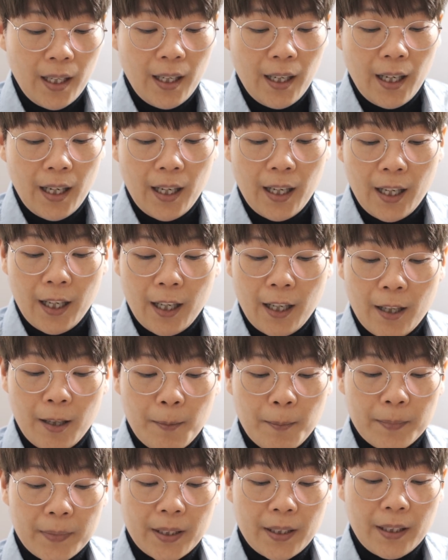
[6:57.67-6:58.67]

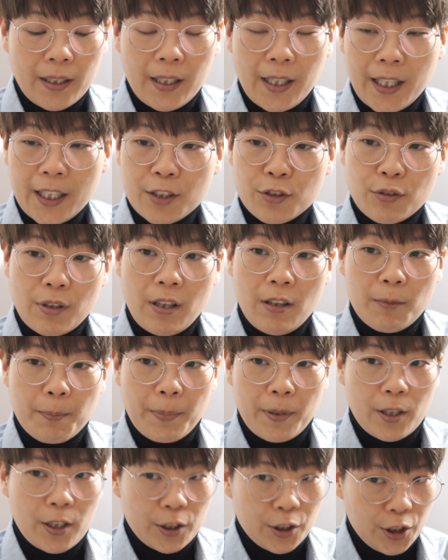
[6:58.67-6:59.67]
The next round
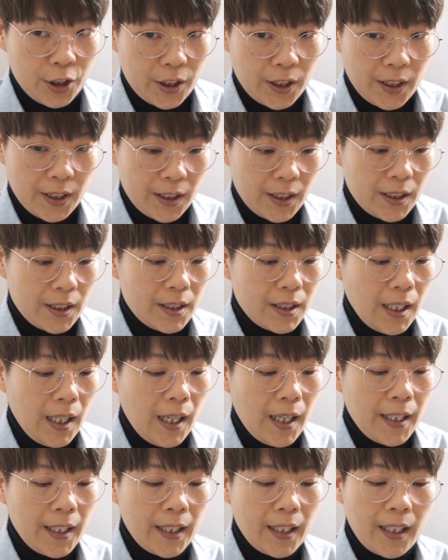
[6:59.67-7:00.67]
of purchase,
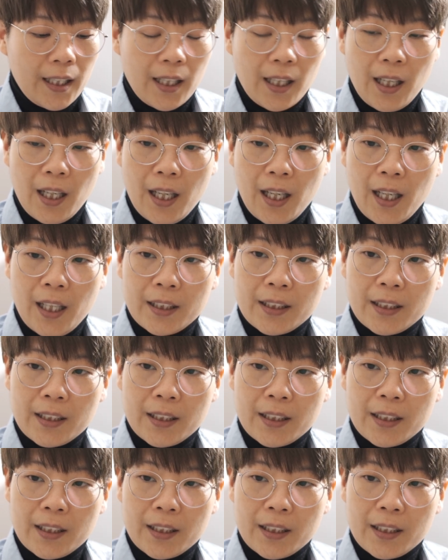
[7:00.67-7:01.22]
I got